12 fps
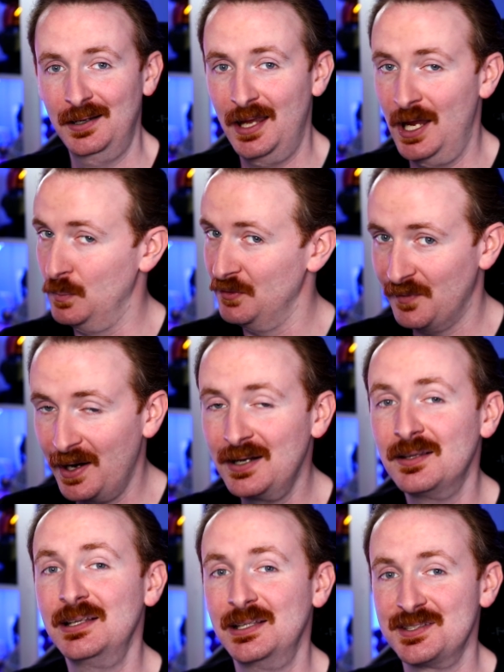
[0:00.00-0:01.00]
And we're
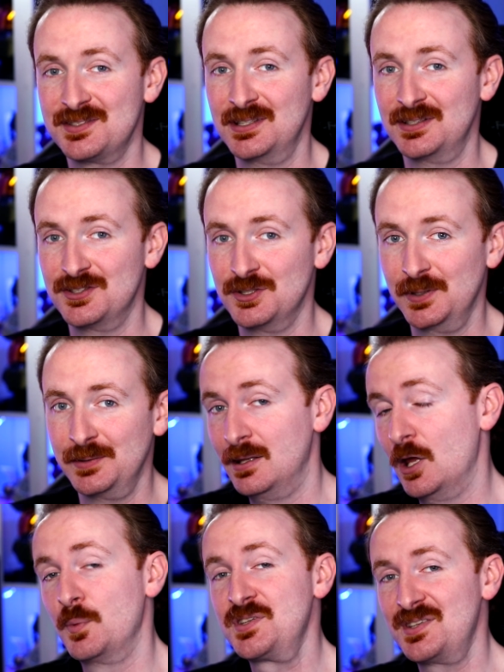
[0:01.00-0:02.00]
finally listening to it.
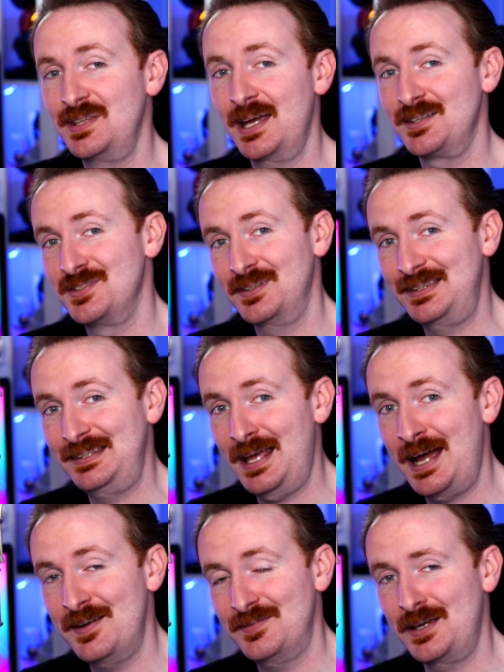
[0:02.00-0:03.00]
Now, recently I took the
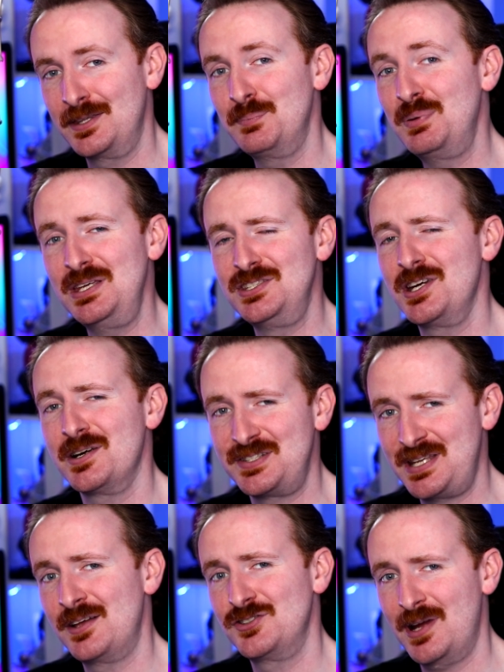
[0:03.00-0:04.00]
dive down the PGR
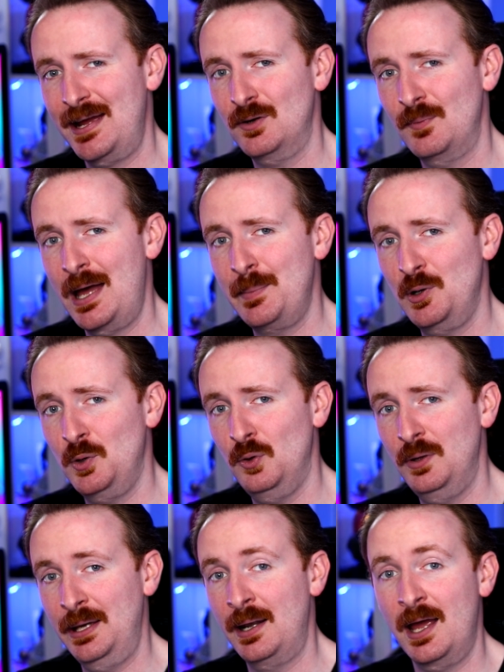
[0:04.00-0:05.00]
soundtrack rabbit hole,
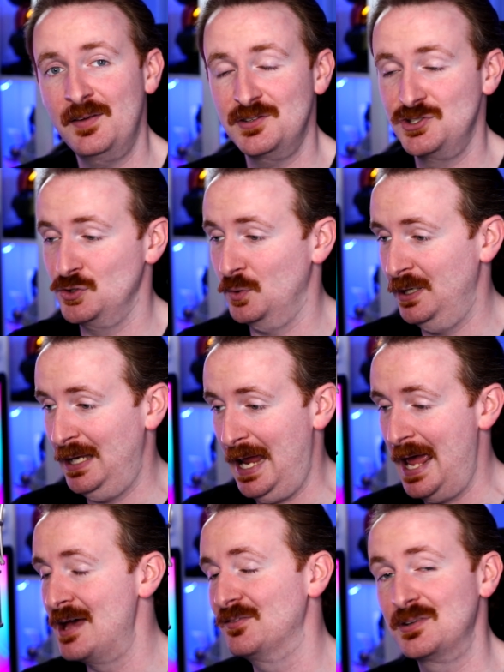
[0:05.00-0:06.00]
and I've enjoyed
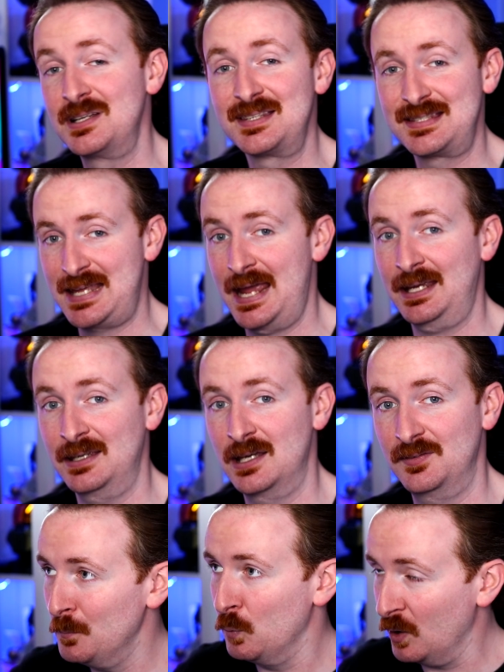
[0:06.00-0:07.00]
every second
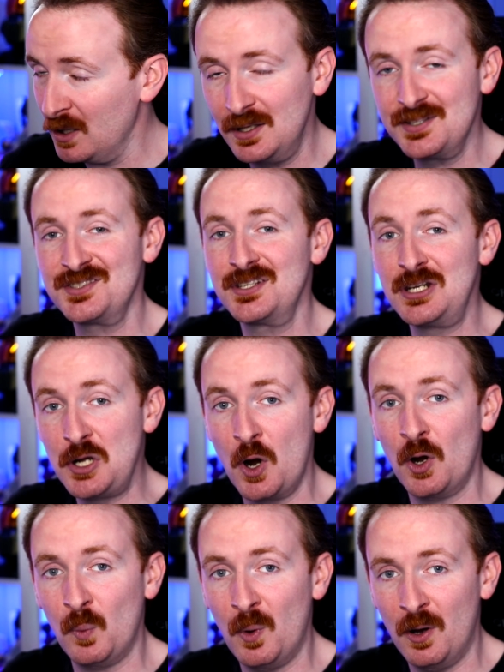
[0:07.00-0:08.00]
of it. We're gonna listen to
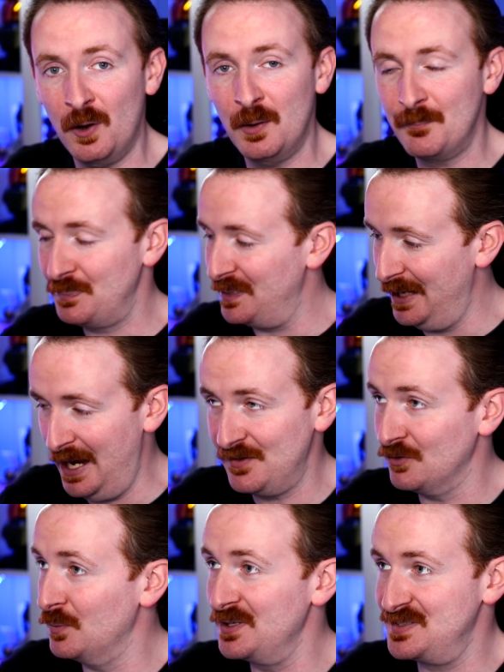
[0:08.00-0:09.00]
Narwhal.
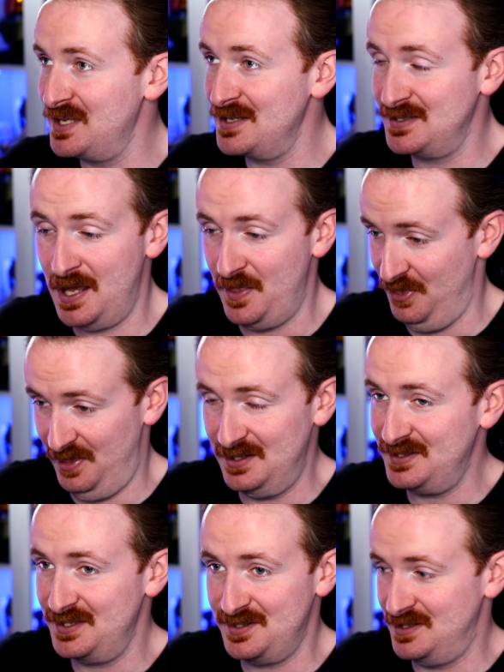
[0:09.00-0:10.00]
Everyone says that
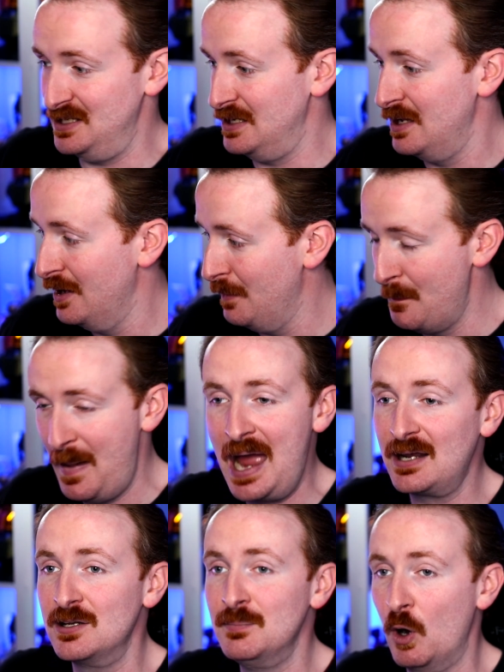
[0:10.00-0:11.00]
this is the
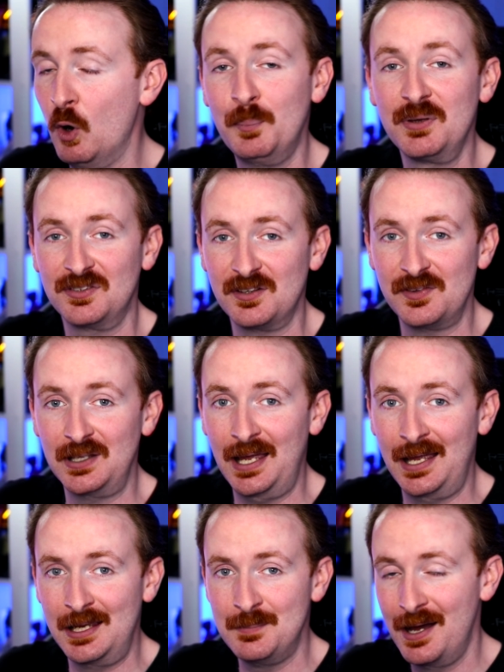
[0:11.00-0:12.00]
magnum opus of the
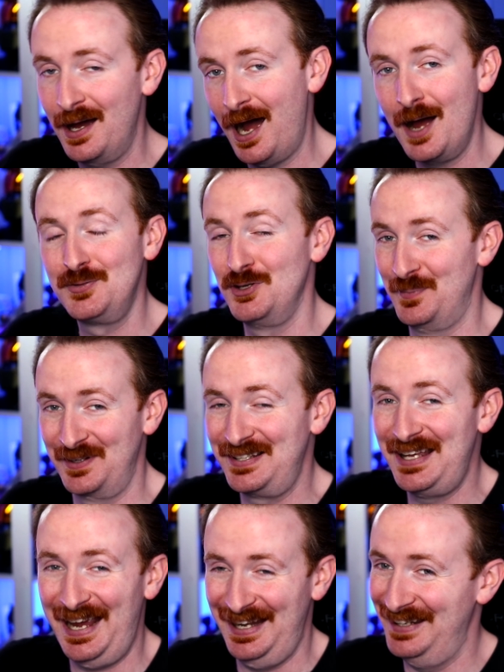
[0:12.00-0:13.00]
game. I'm super
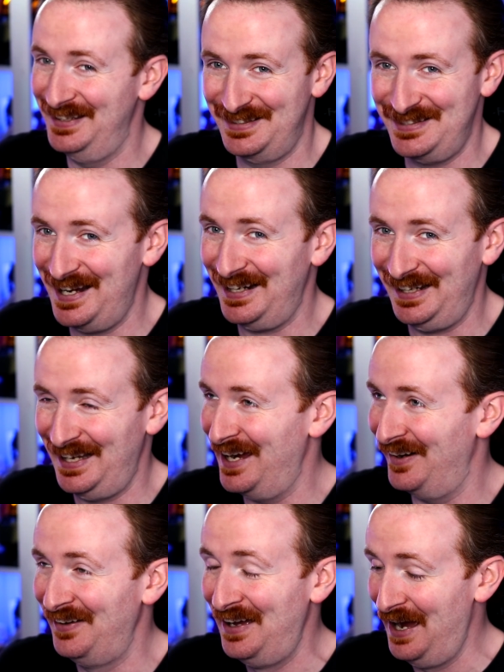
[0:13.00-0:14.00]
excited to check it
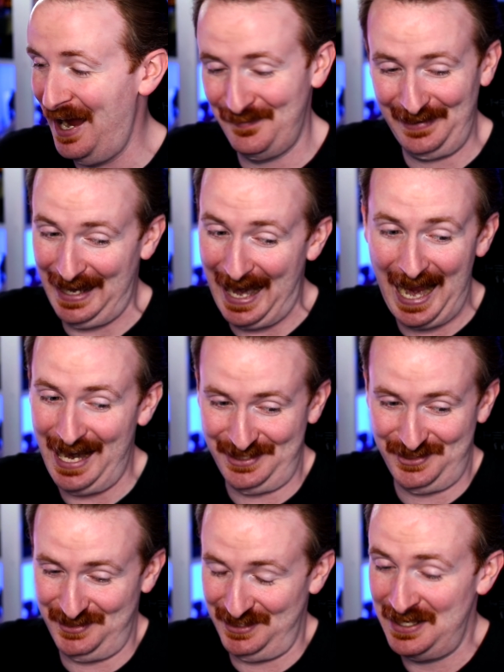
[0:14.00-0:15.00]
out. I'm like
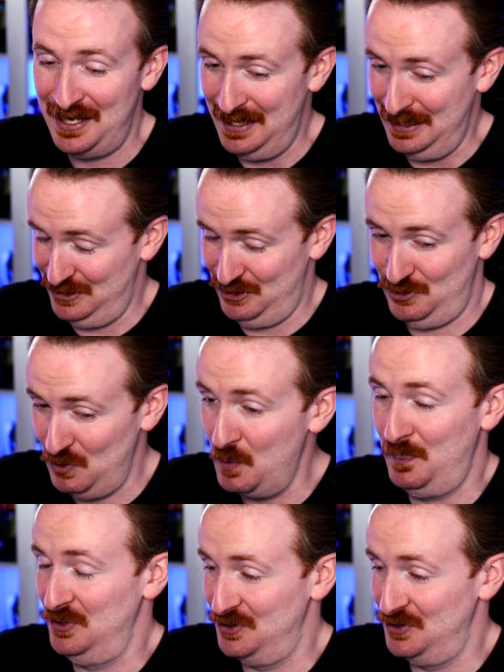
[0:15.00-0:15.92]
actually super